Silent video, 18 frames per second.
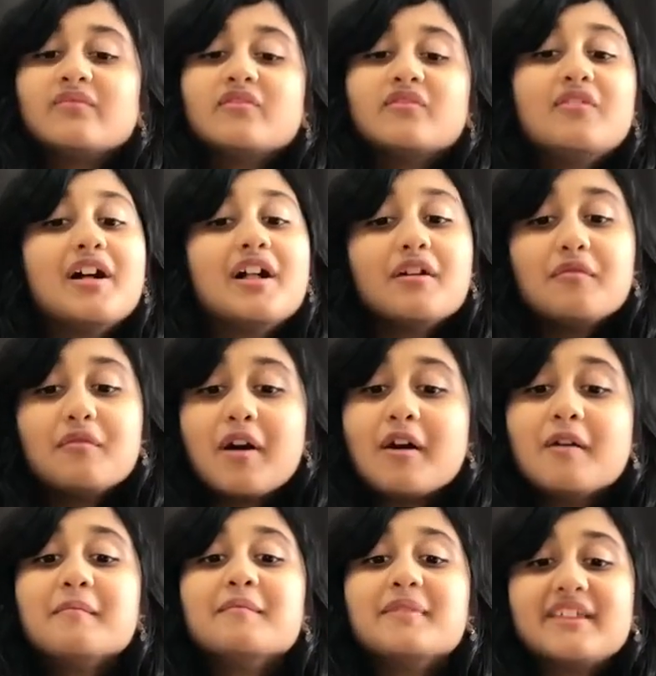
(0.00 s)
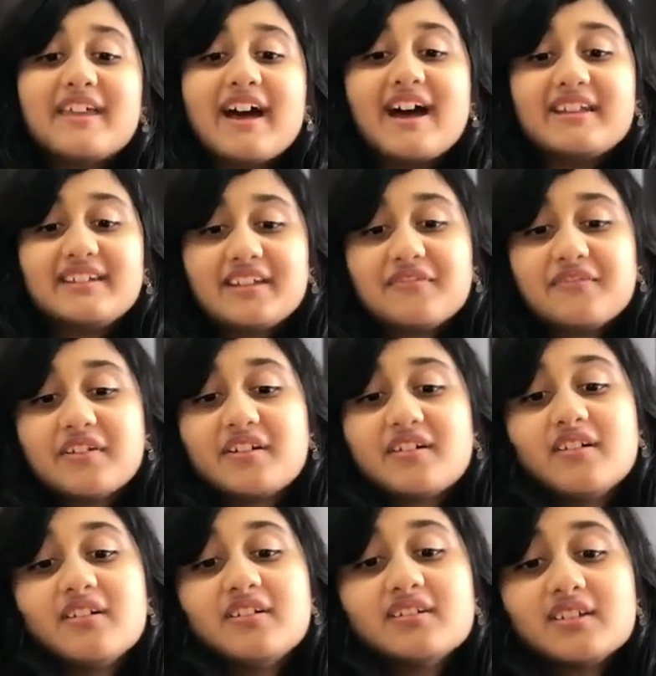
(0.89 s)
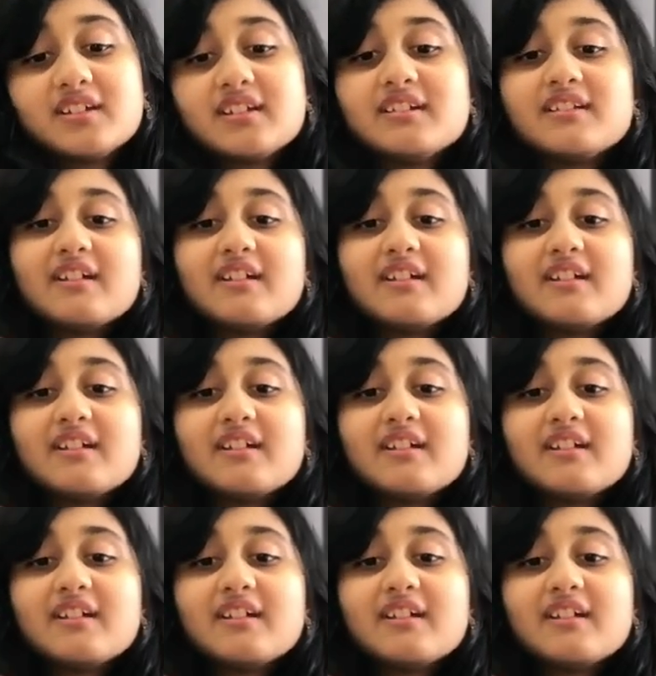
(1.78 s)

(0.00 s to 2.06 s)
Well, it won't be that difficult.